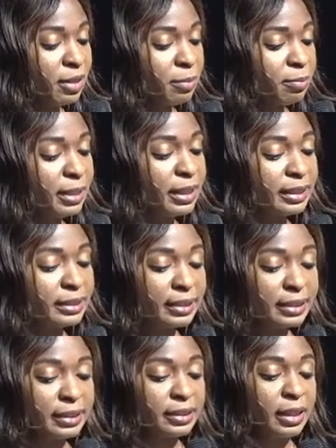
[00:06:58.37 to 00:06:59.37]
because
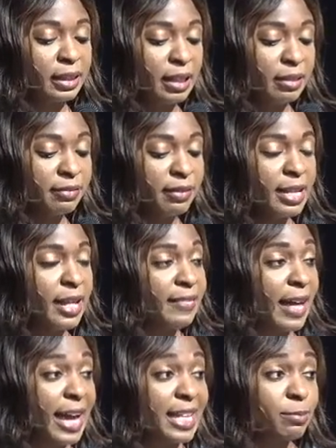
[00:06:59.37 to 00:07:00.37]
this is the love that
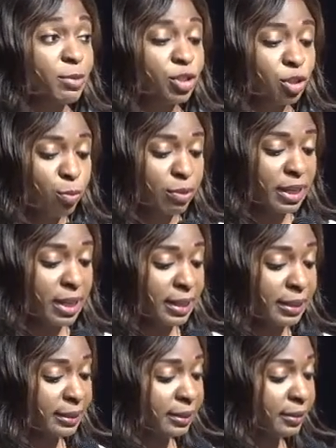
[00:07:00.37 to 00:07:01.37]
has been shown to
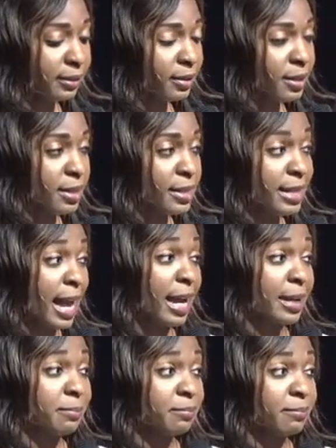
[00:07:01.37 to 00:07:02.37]
us
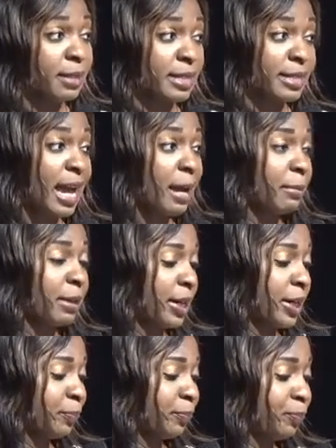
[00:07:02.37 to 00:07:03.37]
time and time again.